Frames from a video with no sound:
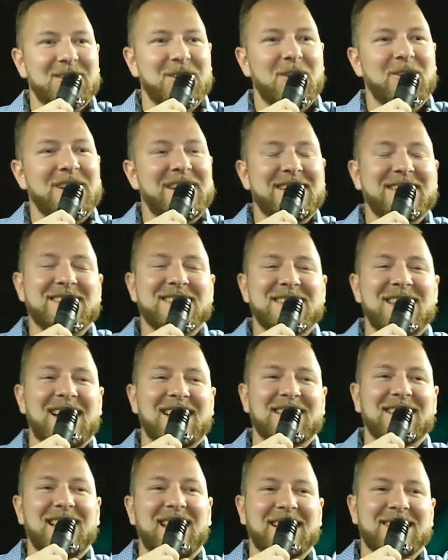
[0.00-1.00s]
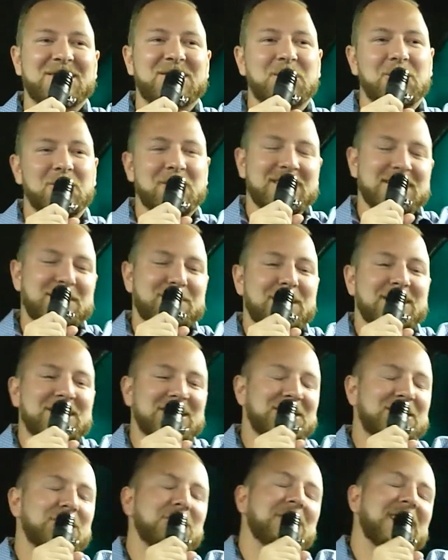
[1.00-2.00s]
You know, he did not like joke as
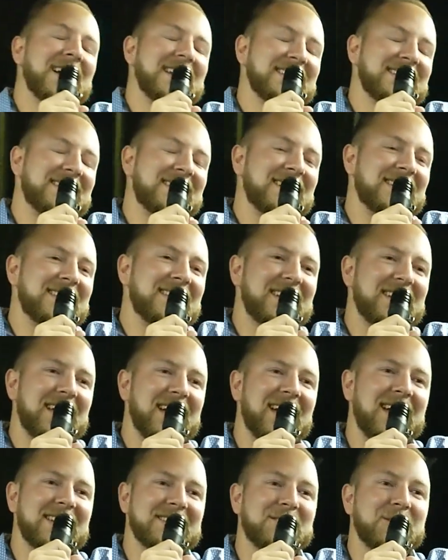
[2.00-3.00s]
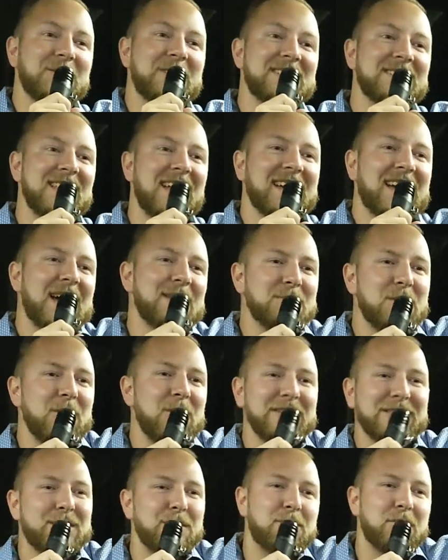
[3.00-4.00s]
much as you guys did, so he's like, I'm
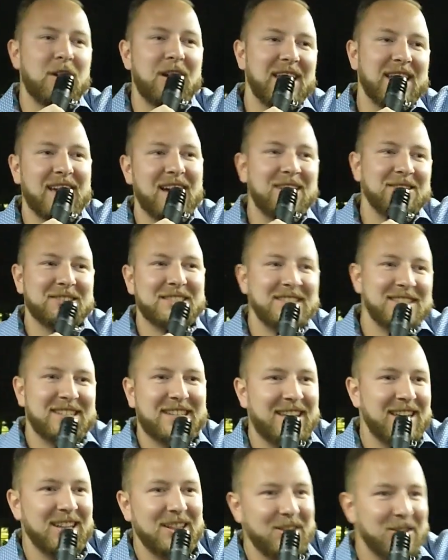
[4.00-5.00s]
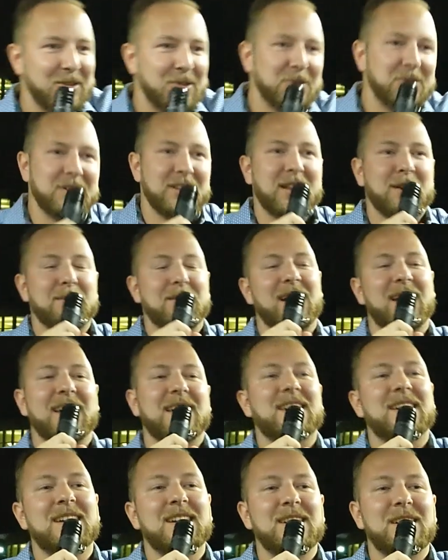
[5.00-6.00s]
going to break out and kill you. And I'm
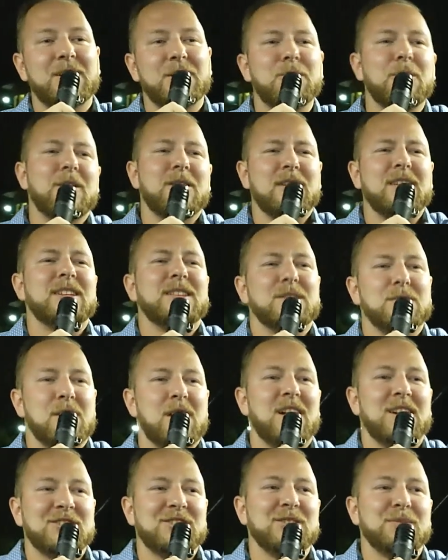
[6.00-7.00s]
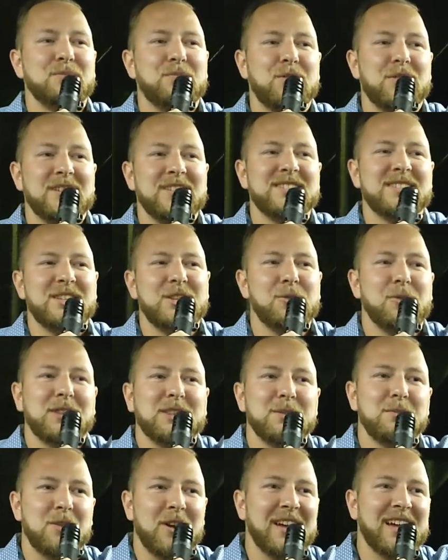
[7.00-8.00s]
like, you're in the Russian prison, you
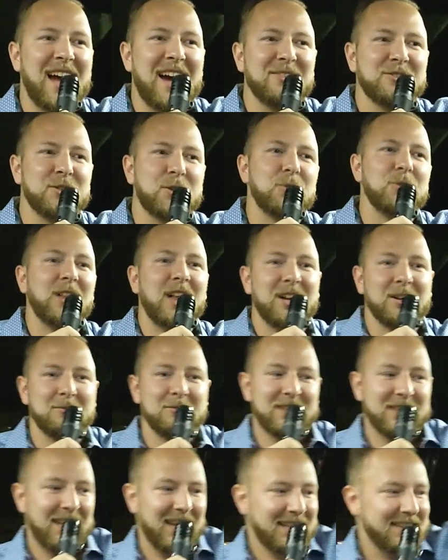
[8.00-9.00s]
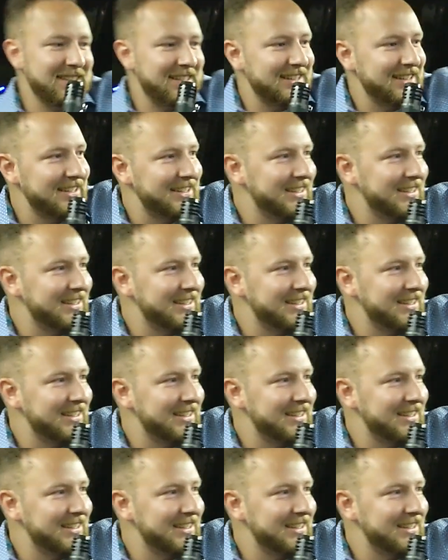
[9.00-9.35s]
want to break out? Gulag with that.